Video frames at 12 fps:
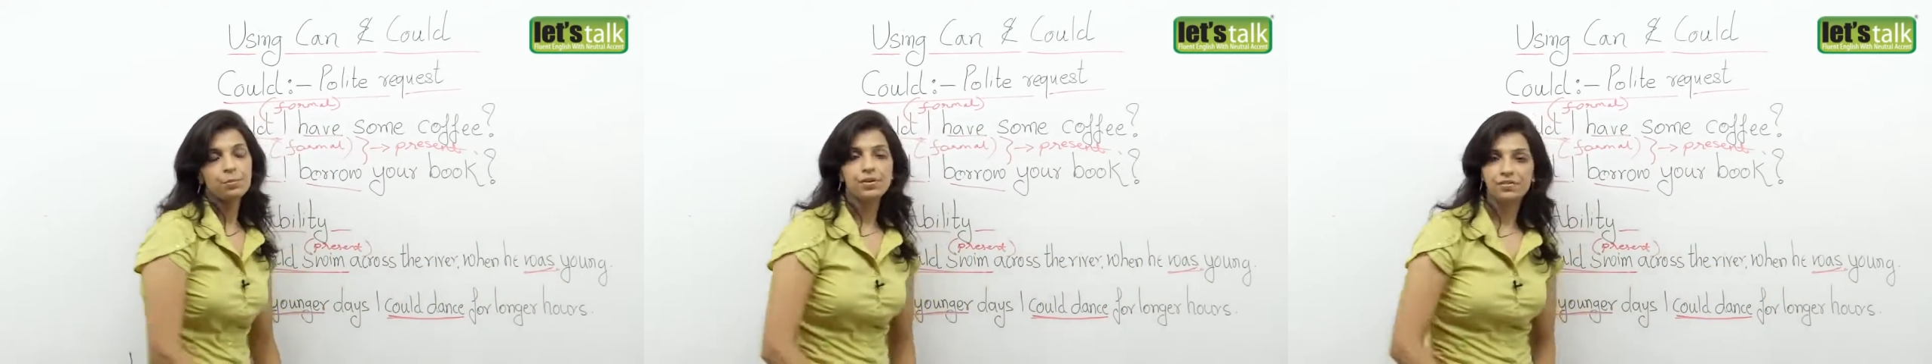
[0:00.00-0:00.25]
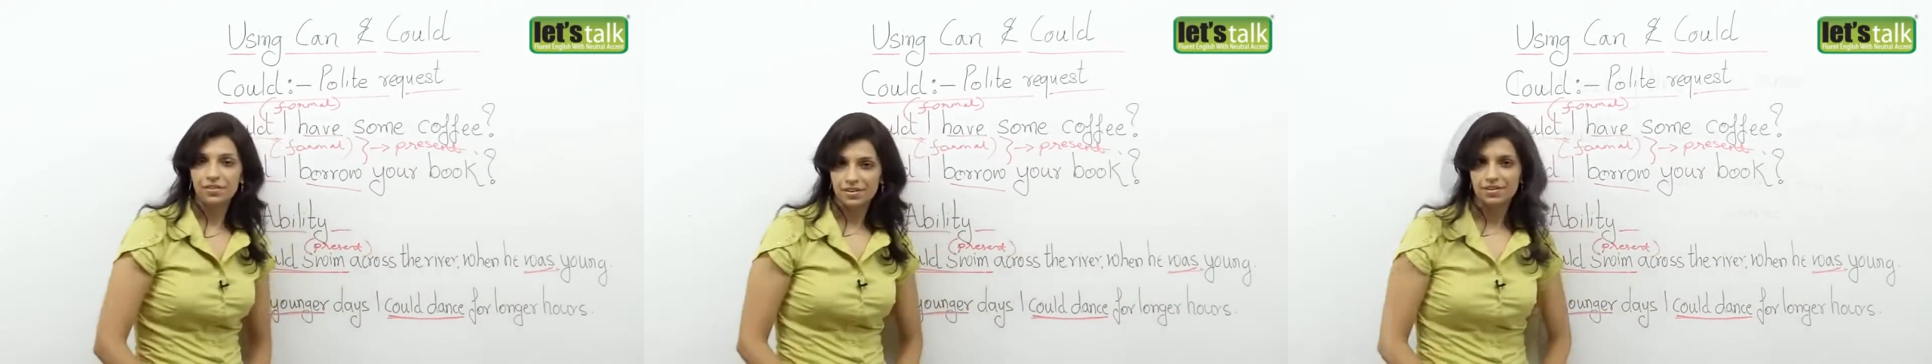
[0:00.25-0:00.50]

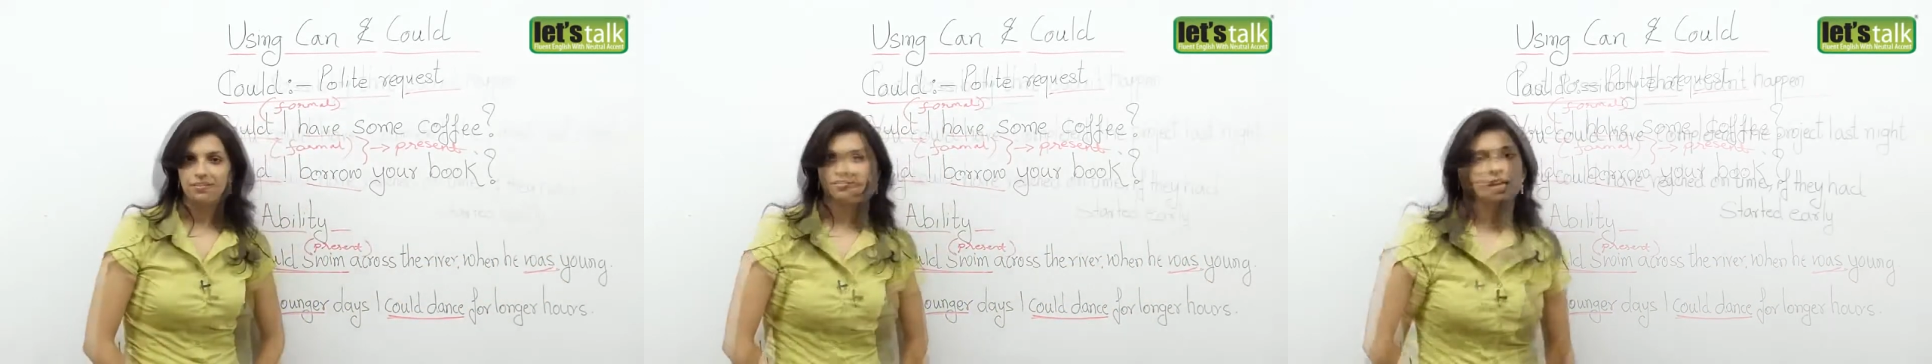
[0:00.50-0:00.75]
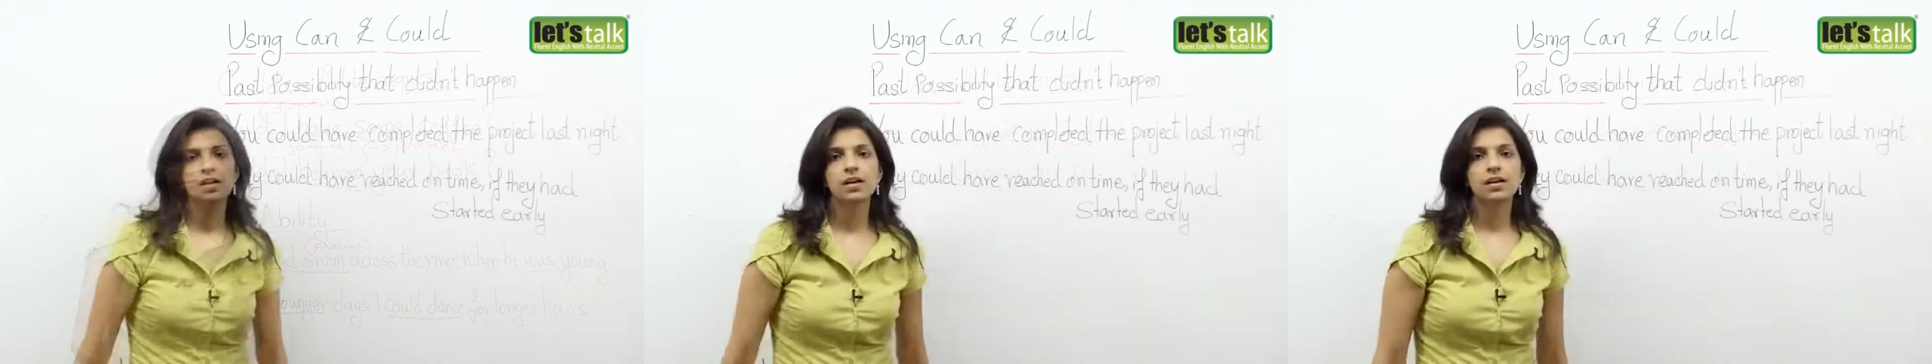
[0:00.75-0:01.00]
period.
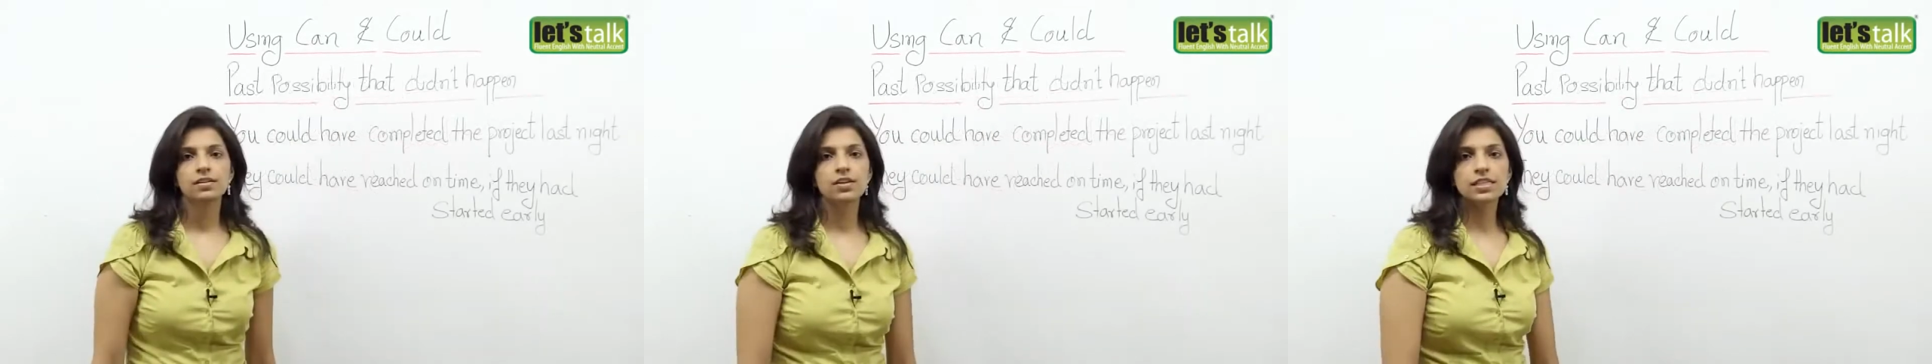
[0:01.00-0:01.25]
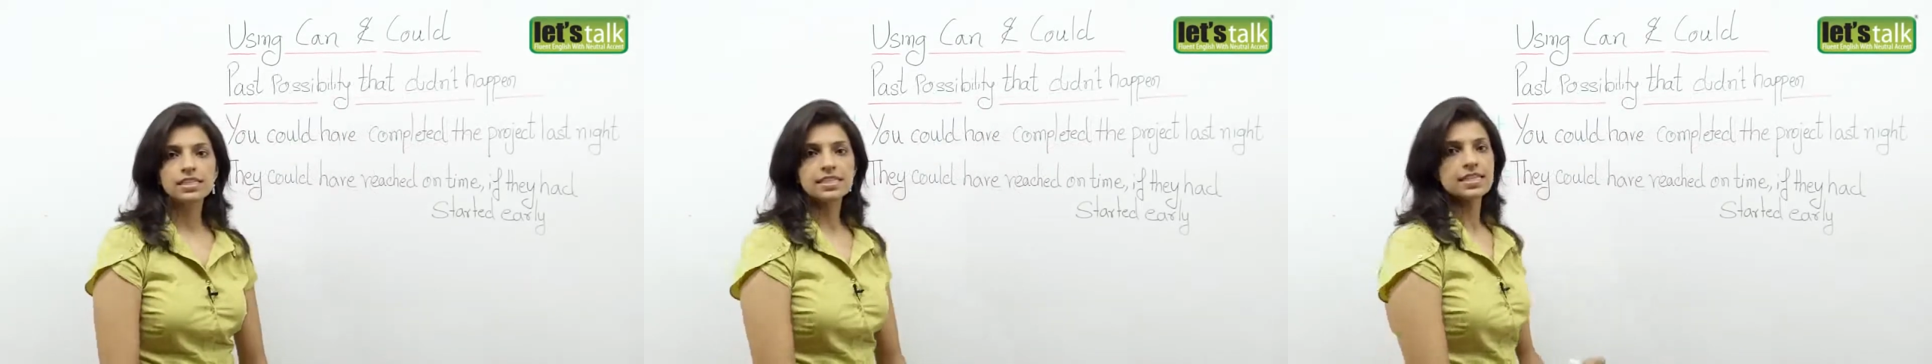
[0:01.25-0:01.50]
Now
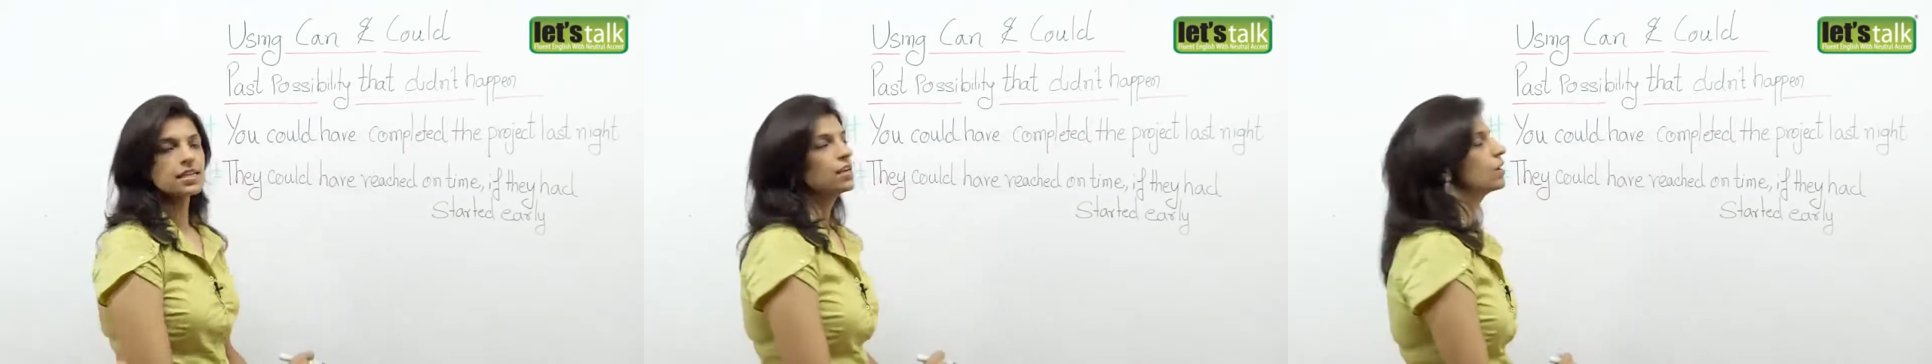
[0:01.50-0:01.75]
let's take a